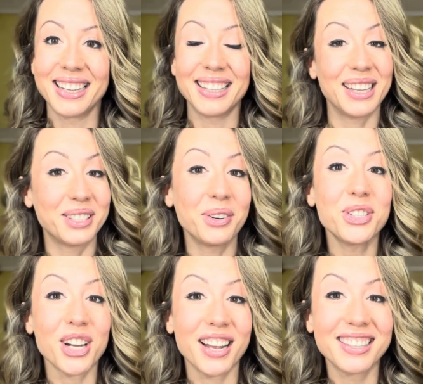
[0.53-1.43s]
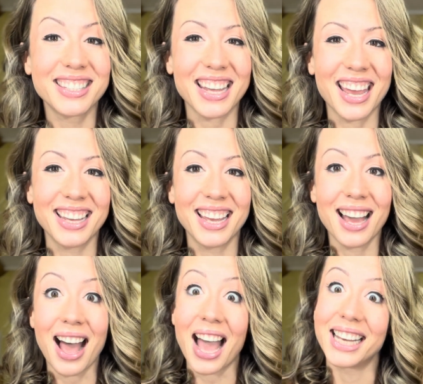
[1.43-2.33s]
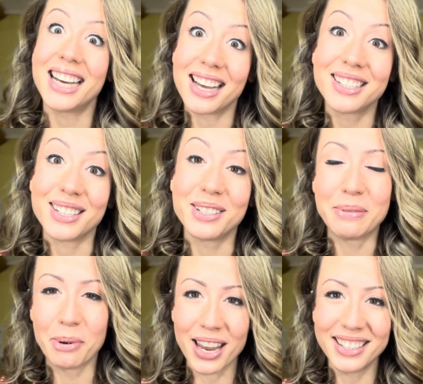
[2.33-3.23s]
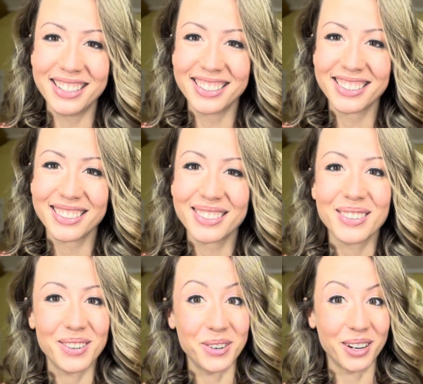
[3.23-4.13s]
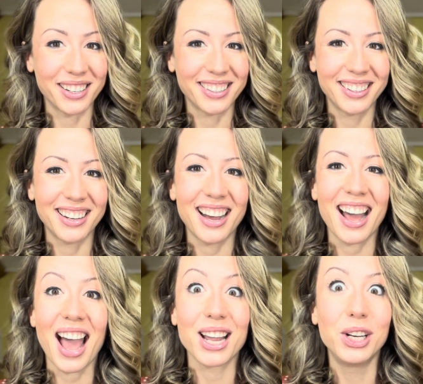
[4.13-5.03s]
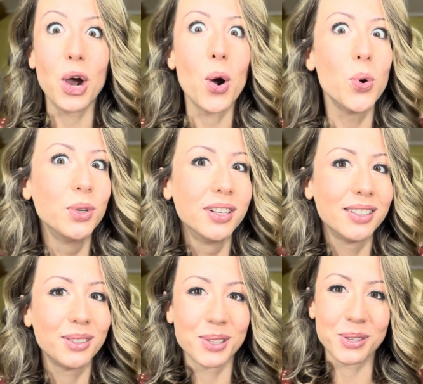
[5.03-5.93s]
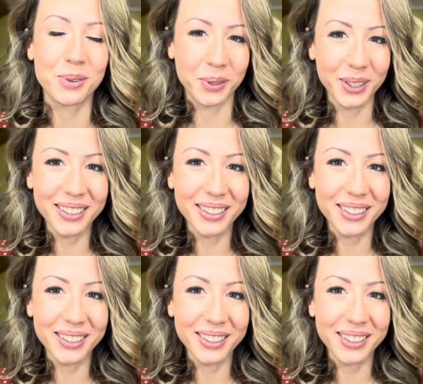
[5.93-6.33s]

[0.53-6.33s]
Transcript: Does your child say, I cutted the bread? Or I goed to school?